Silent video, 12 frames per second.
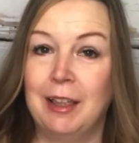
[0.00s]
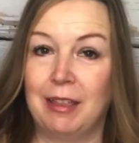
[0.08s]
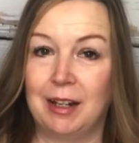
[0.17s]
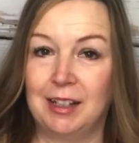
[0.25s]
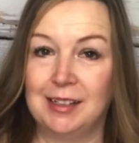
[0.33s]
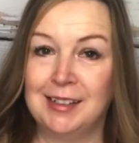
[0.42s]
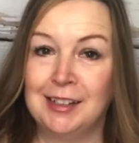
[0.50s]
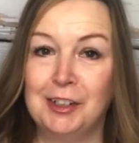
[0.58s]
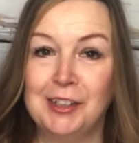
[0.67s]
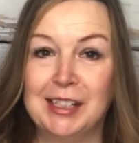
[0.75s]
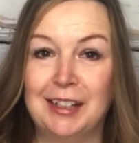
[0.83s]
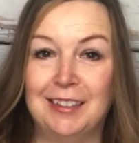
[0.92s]
That
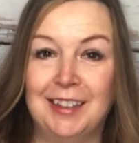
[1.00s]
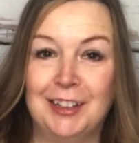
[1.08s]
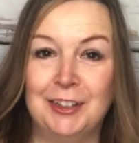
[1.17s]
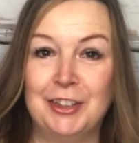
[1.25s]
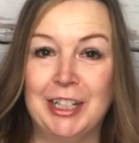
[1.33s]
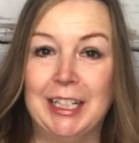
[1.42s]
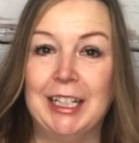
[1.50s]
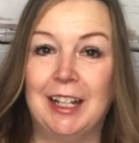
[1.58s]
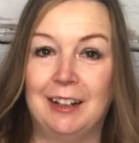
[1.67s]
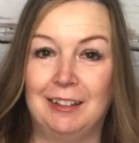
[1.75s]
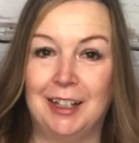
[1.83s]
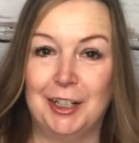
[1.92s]
SNL skit the other night
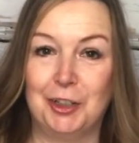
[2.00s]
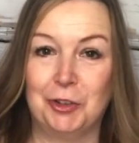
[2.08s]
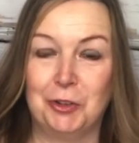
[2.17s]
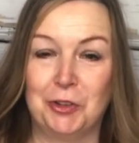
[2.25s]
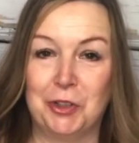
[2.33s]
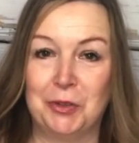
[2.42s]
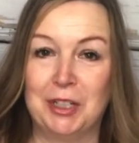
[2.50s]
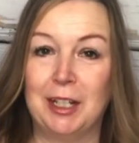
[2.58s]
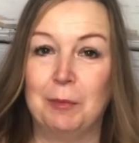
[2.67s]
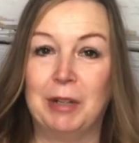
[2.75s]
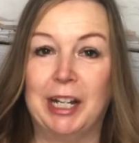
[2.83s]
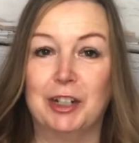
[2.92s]
had a lot of truth to it,
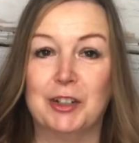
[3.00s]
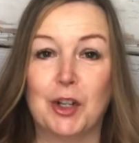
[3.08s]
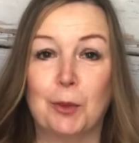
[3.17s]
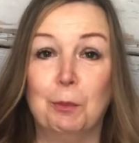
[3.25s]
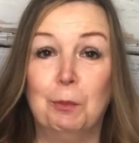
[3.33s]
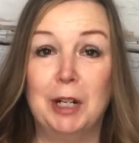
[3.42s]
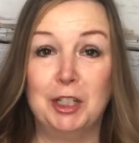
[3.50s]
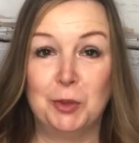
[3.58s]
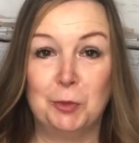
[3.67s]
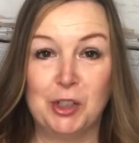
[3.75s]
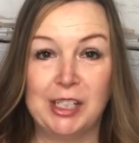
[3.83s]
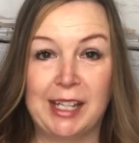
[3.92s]
and buyers are
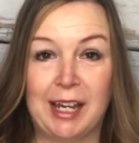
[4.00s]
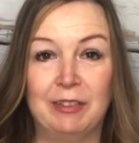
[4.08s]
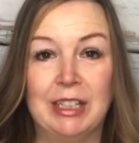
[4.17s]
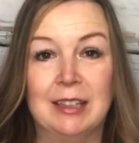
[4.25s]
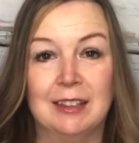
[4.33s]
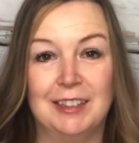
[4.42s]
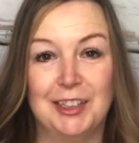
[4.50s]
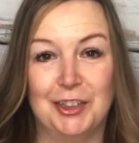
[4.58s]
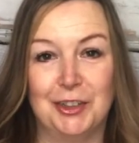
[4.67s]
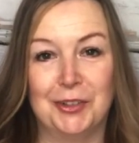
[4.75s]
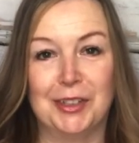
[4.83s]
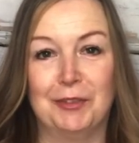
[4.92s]
much more savvy than these
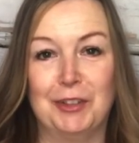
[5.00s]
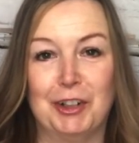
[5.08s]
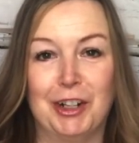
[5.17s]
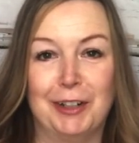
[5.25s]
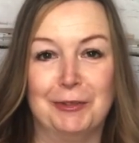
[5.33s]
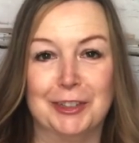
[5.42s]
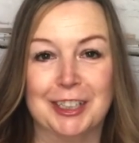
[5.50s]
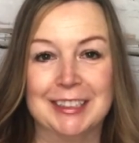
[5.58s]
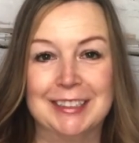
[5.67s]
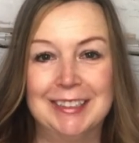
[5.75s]
shows give you credit for.